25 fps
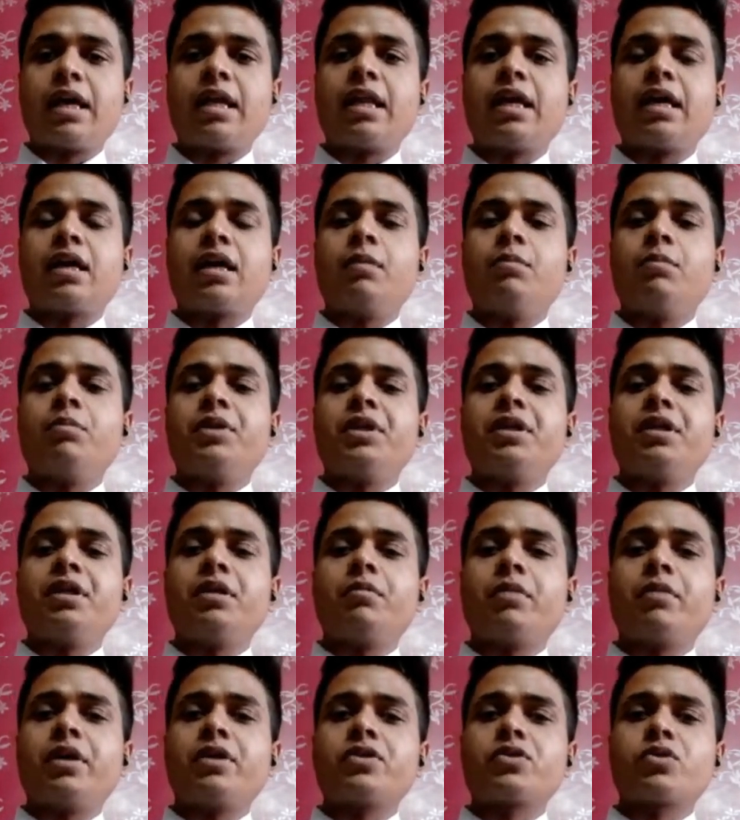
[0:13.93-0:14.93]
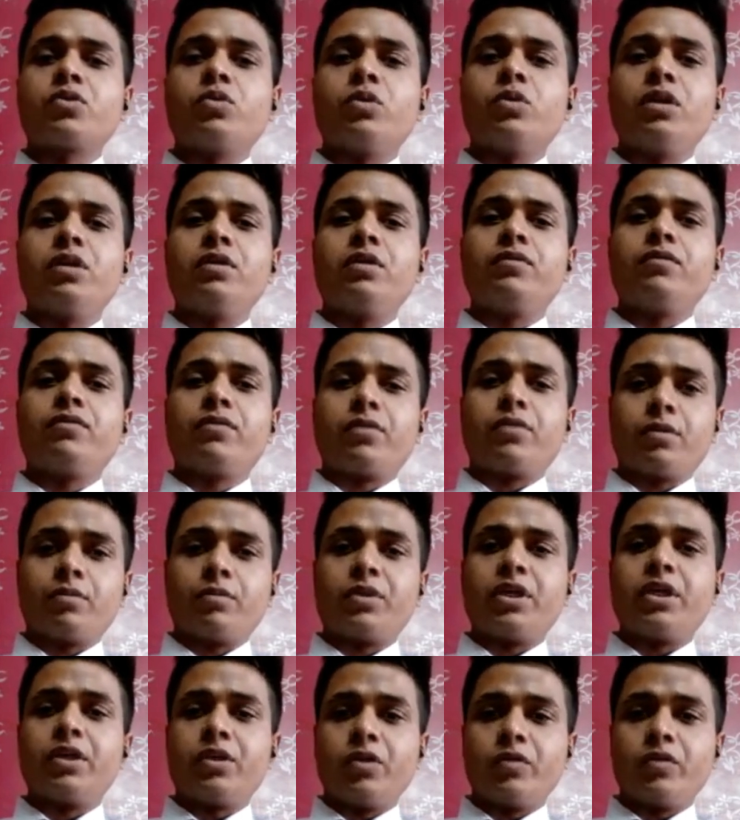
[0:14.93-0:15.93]
and I completed my schooling from
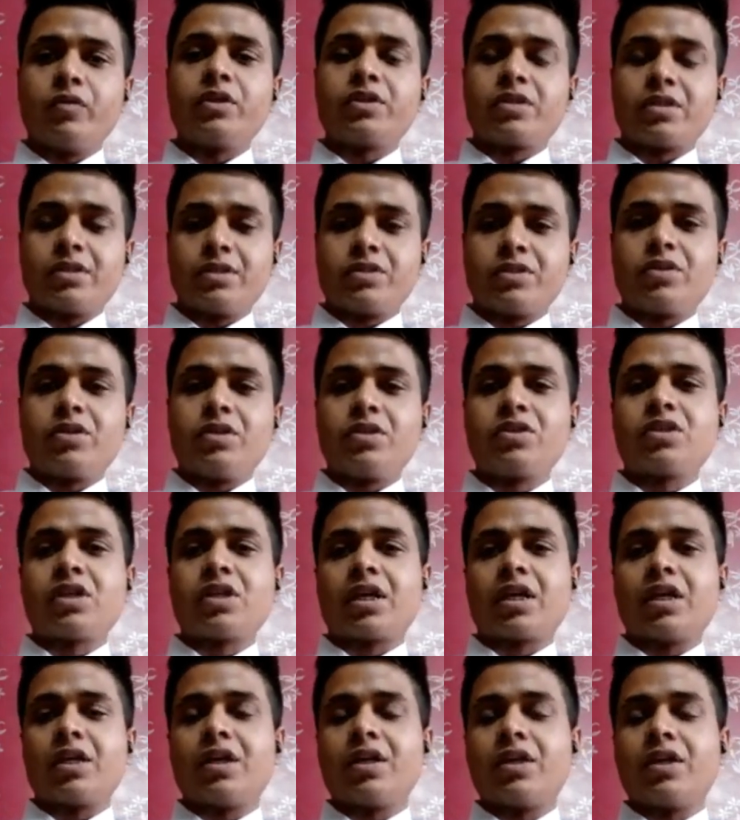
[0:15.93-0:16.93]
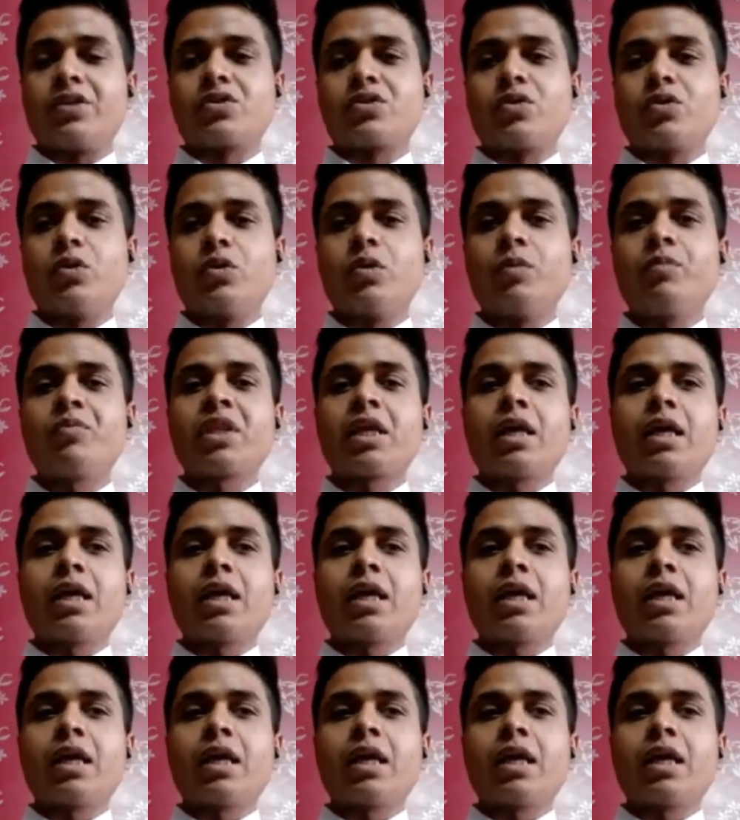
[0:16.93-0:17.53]
the Universal Senior Secondary School.